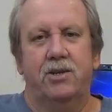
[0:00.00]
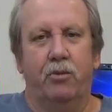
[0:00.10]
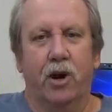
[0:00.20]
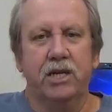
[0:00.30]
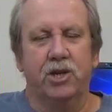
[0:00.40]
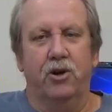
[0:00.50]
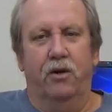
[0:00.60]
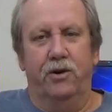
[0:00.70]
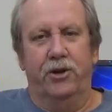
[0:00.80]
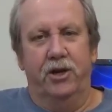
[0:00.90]
she brings it
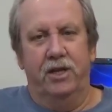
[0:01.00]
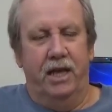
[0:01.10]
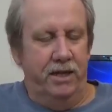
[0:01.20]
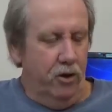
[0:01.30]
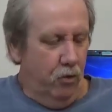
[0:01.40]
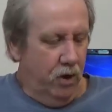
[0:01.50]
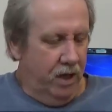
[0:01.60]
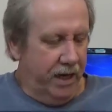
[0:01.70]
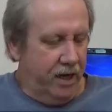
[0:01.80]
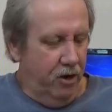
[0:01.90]
over to you, then don't want to
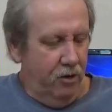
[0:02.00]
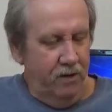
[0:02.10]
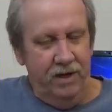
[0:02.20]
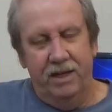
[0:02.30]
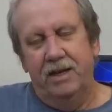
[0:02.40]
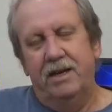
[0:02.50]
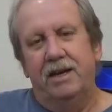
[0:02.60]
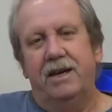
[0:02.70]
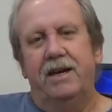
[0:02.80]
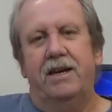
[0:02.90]
let go of it.
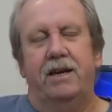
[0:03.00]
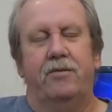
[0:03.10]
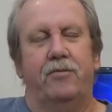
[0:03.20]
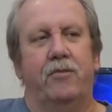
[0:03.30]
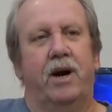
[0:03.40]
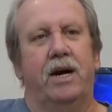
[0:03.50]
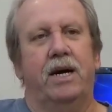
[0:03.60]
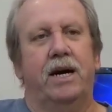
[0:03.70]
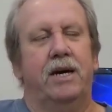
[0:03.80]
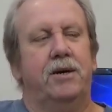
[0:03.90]

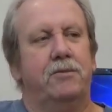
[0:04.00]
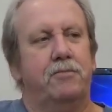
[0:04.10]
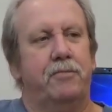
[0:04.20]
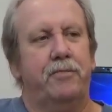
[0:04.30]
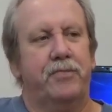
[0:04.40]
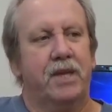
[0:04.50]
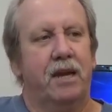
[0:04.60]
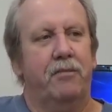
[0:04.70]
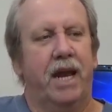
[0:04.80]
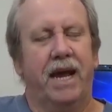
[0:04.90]
Uh,
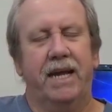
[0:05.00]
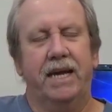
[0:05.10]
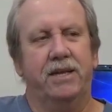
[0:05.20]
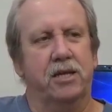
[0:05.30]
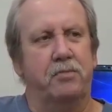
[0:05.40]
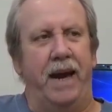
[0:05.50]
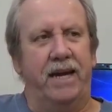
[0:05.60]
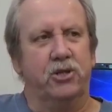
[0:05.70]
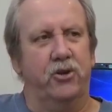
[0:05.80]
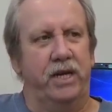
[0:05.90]
I got to get this
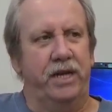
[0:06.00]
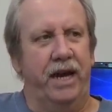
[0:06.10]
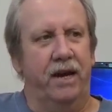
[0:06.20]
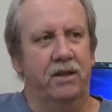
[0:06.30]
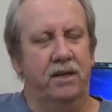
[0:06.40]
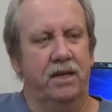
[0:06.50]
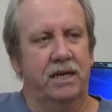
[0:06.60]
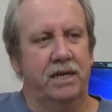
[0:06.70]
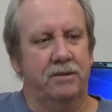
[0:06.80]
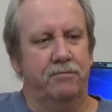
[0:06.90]
back straightened out.
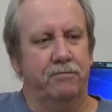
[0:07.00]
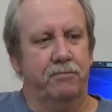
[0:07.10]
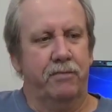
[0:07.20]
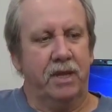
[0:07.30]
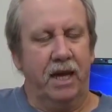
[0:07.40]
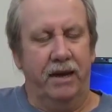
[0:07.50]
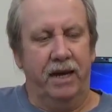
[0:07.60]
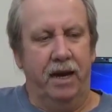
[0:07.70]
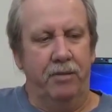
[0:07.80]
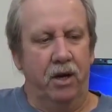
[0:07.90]
Um, I,
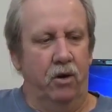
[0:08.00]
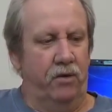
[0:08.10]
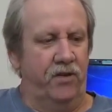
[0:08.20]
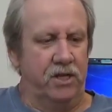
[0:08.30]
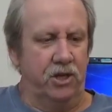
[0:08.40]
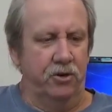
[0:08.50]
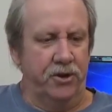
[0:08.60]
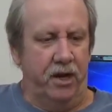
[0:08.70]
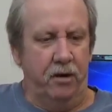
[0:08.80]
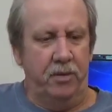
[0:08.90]
have been going to physical
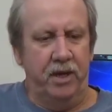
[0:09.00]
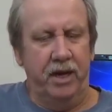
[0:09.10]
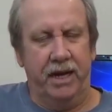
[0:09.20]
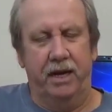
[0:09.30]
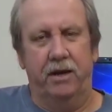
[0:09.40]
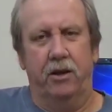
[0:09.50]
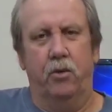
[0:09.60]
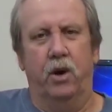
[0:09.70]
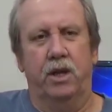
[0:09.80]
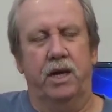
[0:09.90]
therapy. I got
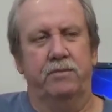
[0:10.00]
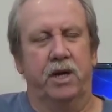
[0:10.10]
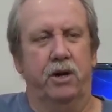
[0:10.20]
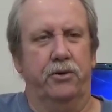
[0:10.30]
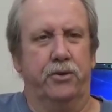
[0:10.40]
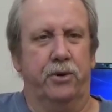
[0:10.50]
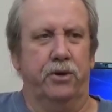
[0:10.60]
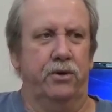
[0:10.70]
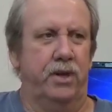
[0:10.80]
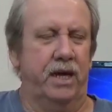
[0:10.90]
another one of them to go
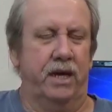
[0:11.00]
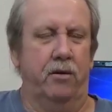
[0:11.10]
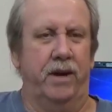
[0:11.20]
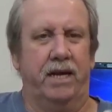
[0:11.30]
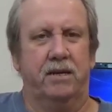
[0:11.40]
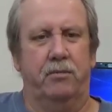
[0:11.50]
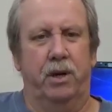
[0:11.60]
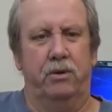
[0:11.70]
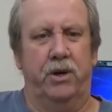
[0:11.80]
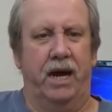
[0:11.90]
through, and then I go back to the
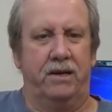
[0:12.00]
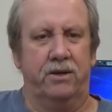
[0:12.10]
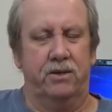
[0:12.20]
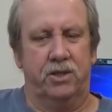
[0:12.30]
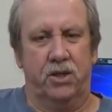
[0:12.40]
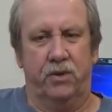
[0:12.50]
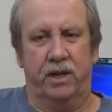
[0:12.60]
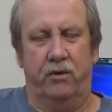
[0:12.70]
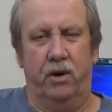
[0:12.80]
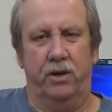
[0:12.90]
bone doctor and see
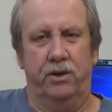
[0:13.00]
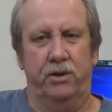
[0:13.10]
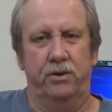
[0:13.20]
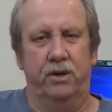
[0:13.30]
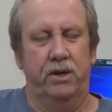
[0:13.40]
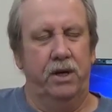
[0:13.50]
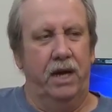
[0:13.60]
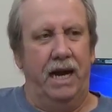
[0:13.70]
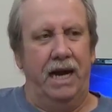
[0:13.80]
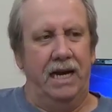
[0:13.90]
what they want to do.
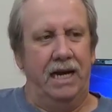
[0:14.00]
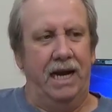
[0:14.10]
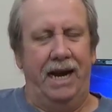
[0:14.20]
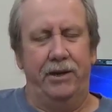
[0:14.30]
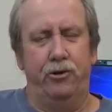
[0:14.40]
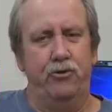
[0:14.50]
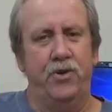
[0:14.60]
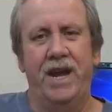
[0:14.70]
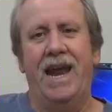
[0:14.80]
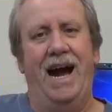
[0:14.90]
Uh, I do
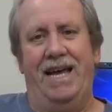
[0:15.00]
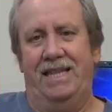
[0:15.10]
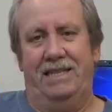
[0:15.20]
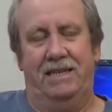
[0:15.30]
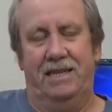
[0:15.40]
not,